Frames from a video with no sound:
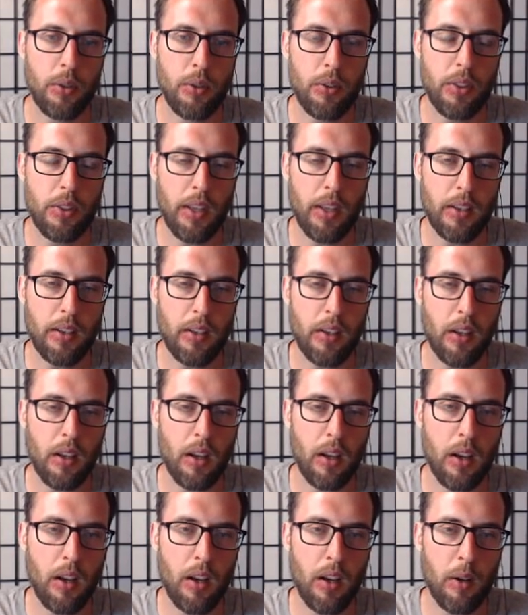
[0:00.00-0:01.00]
you think
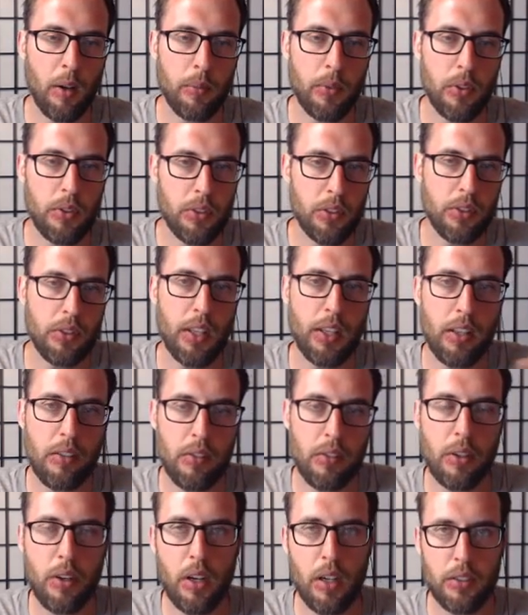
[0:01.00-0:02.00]
you just think
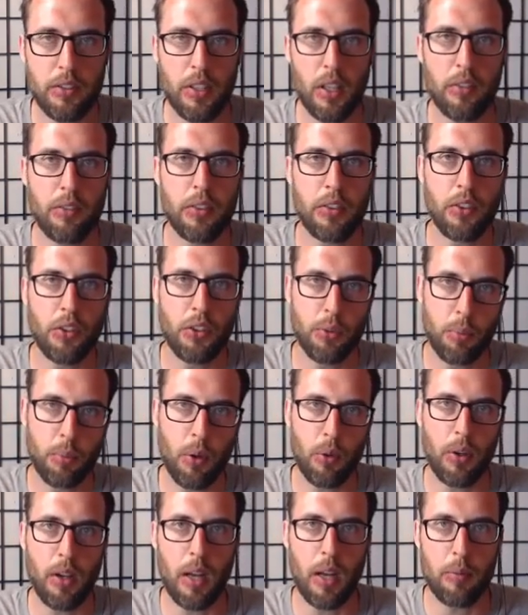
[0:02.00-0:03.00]
of yourself as a
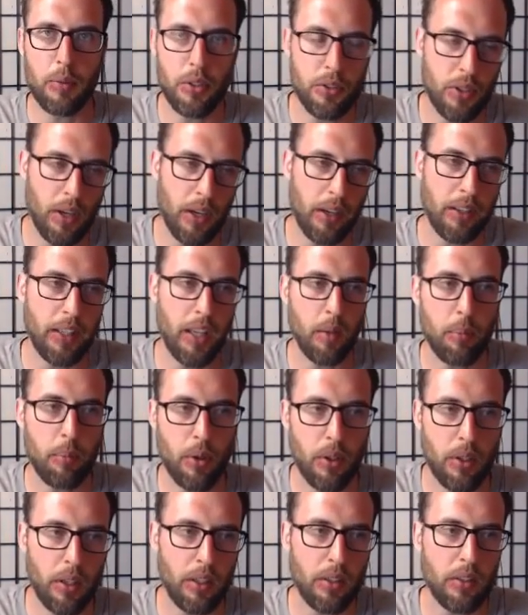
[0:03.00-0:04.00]
spoke. I'm just trying to get
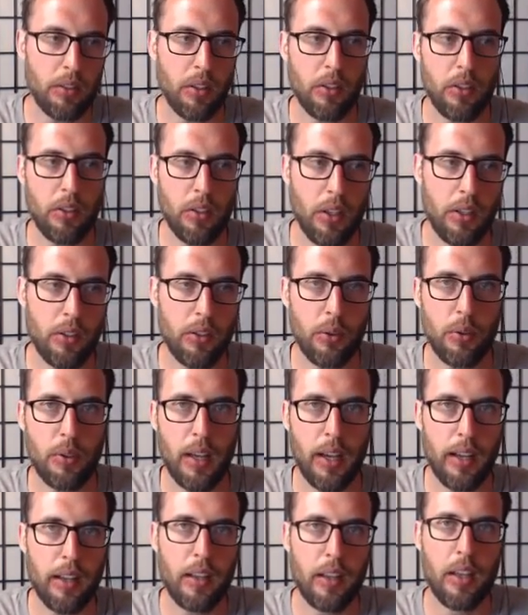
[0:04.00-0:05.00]
bookings and
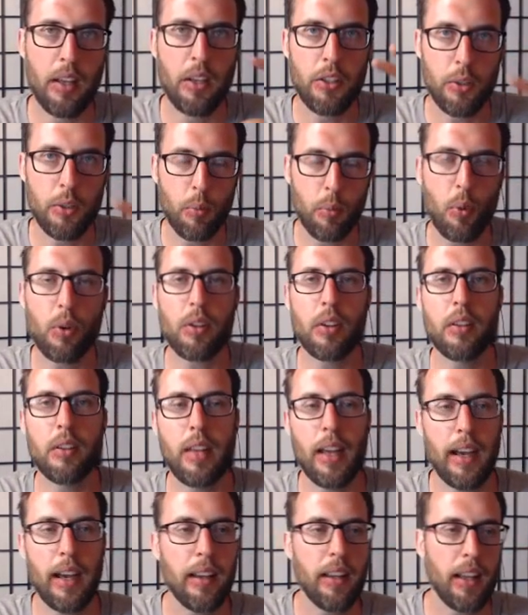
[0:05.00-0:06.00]
do that. You're more
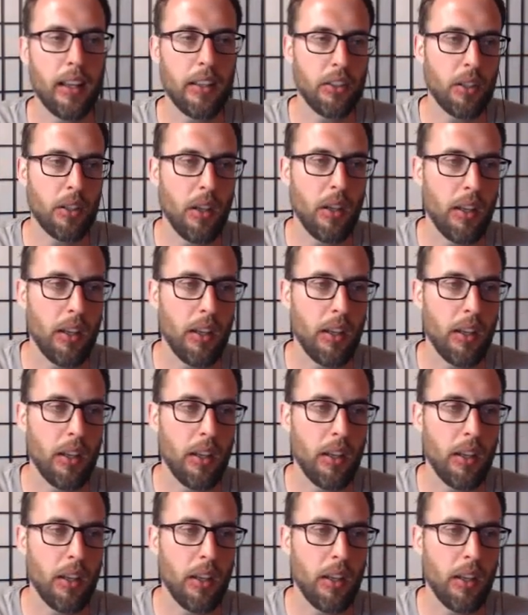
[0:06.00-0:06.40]
than that as